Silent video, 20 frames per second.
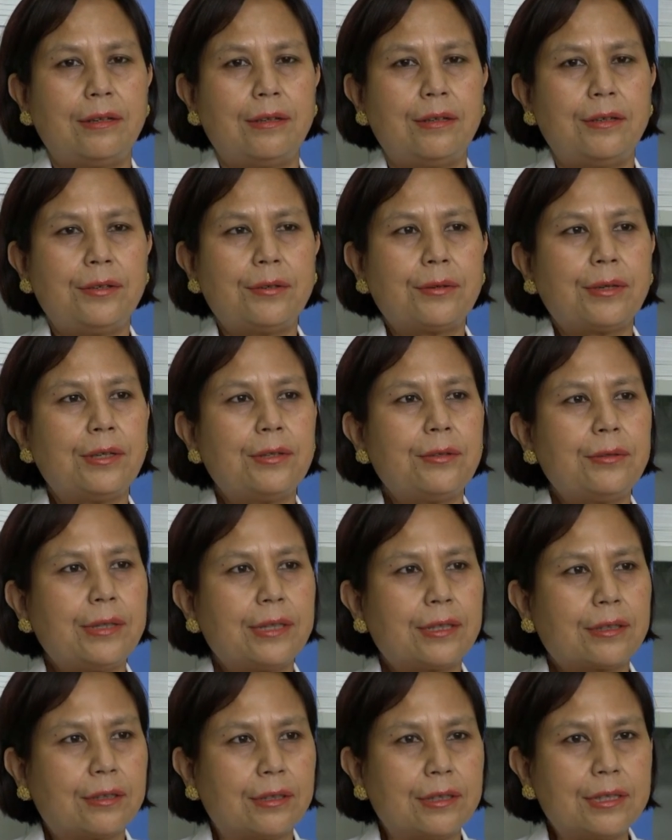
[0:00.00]
you can do
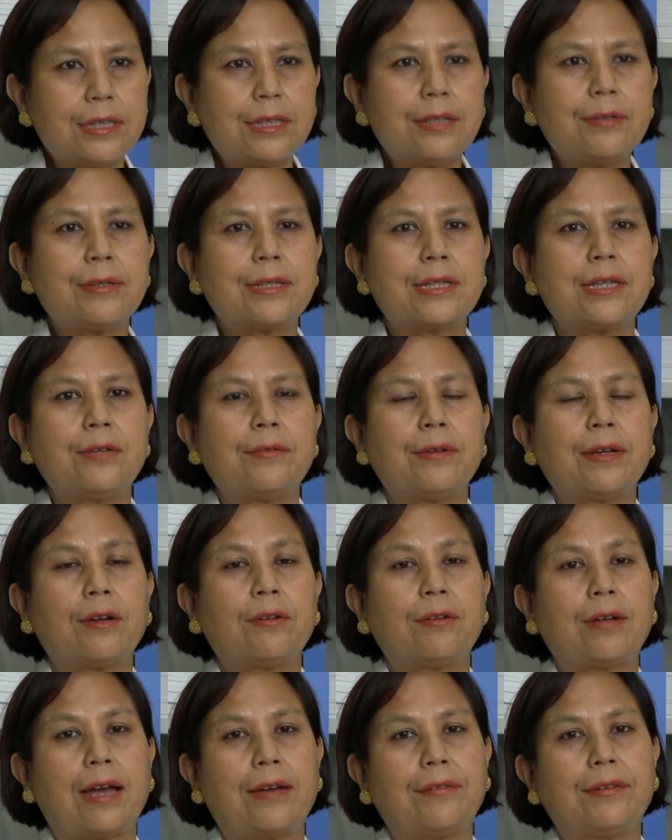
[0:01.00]
it continuously
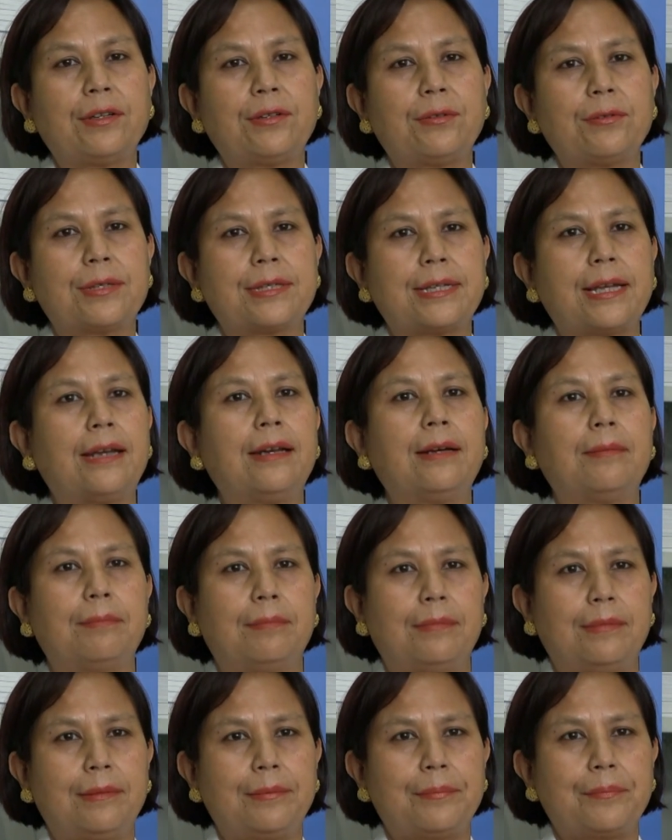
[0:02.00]
without having to stand
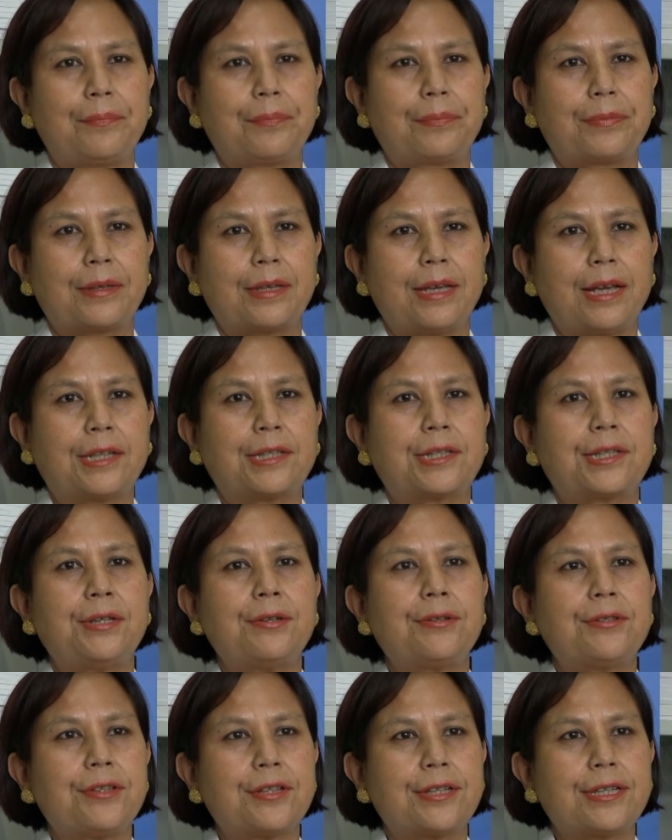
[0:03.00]
up,
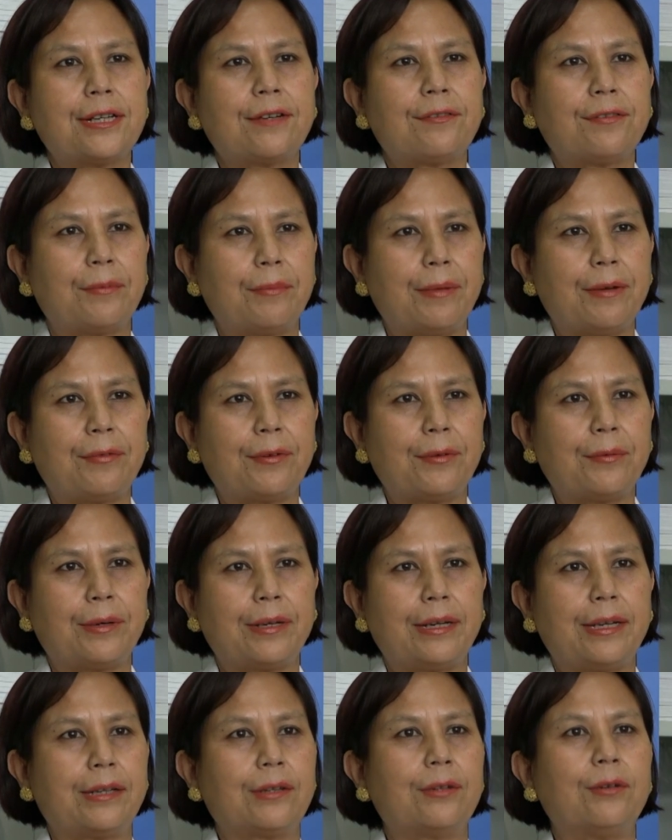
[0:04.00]
excuse yourself from
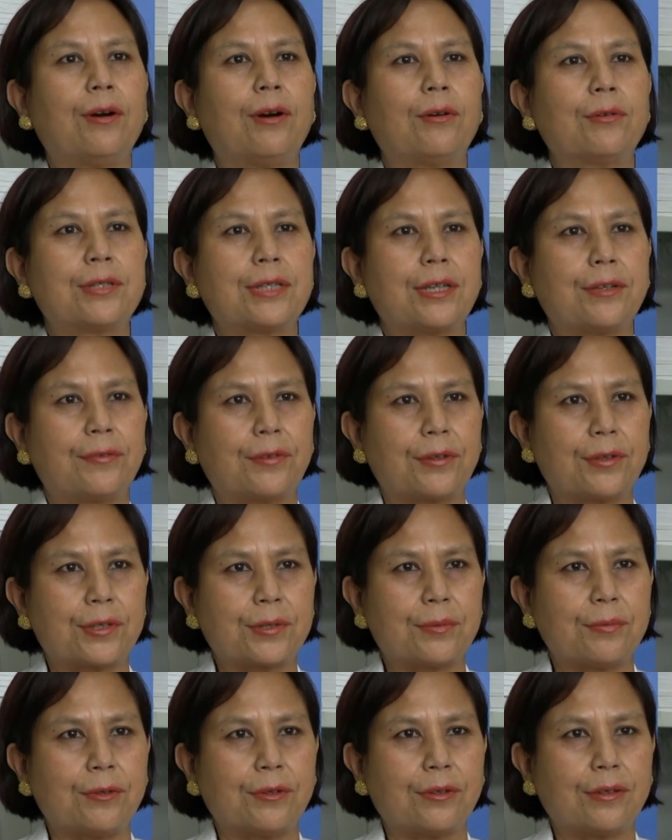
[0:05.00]
everyone and go outside for a
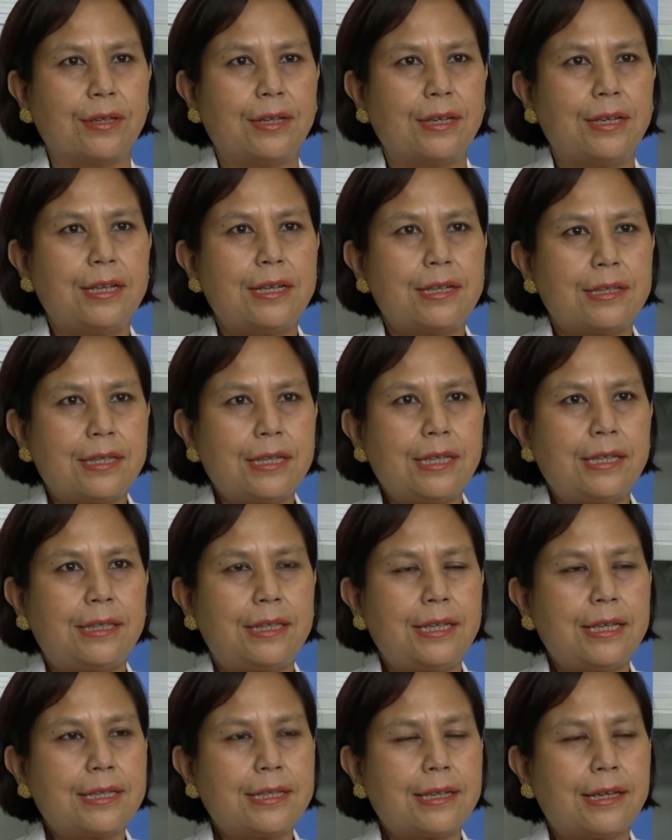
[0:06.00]
smoke. See,
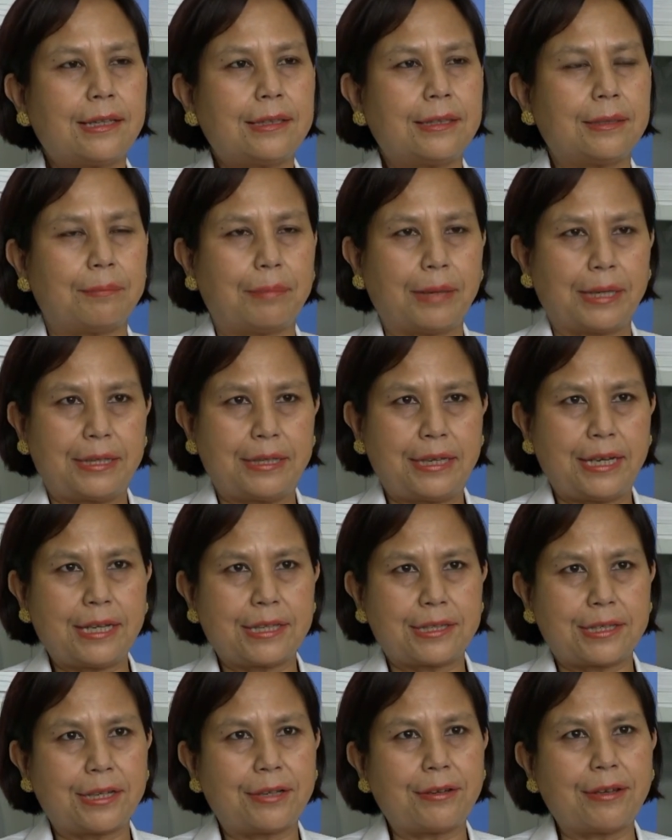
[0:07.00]
these are the
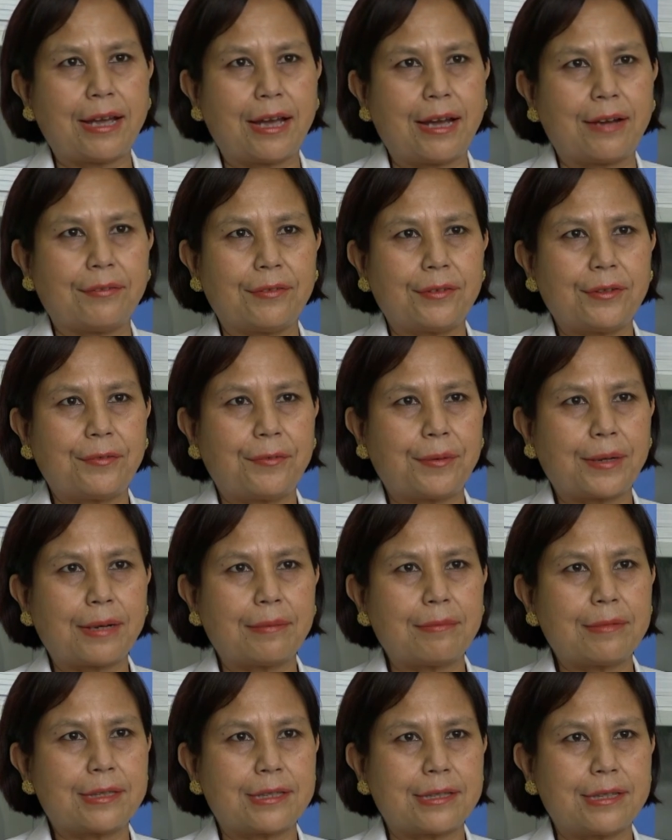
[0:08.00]
bindings that you have. You
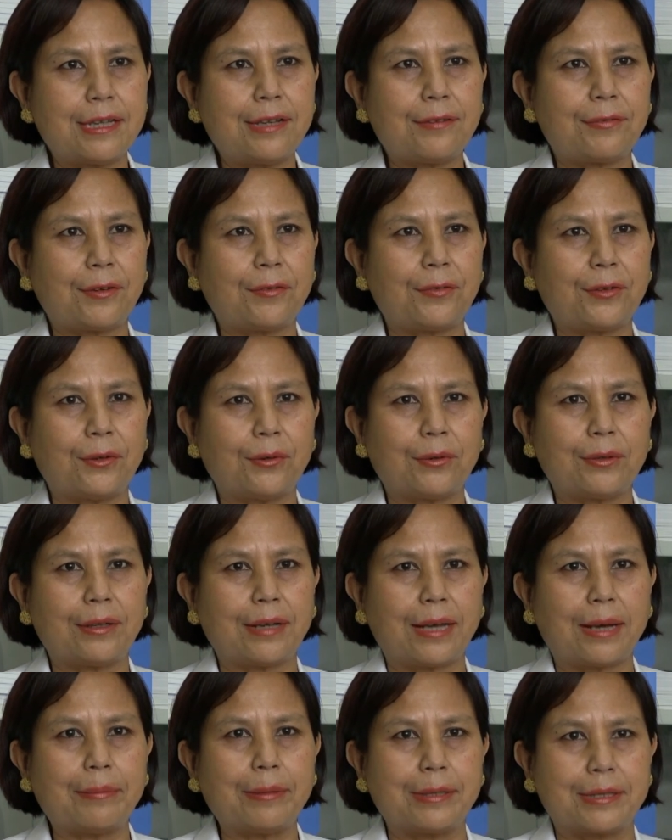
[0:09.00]
become a slave of your
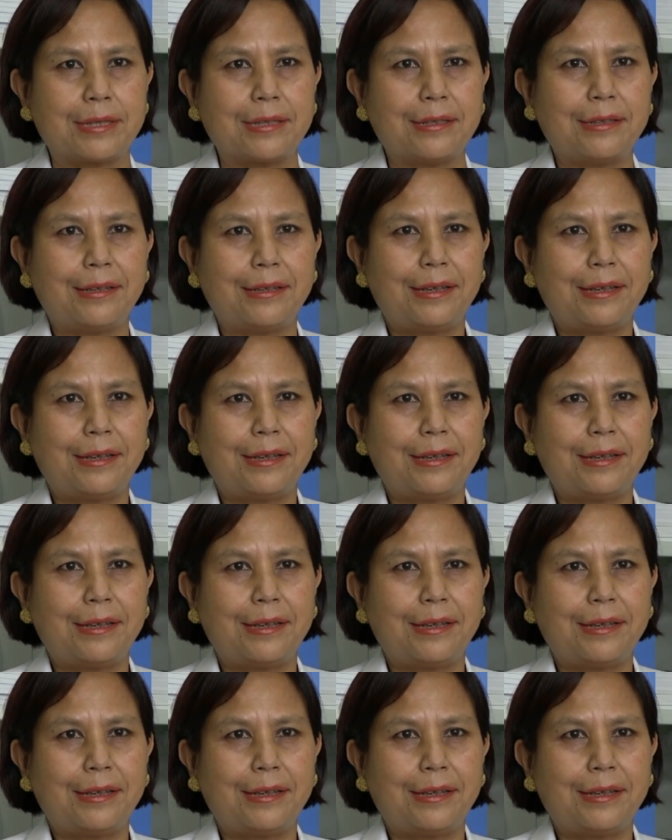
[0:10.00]
own habit.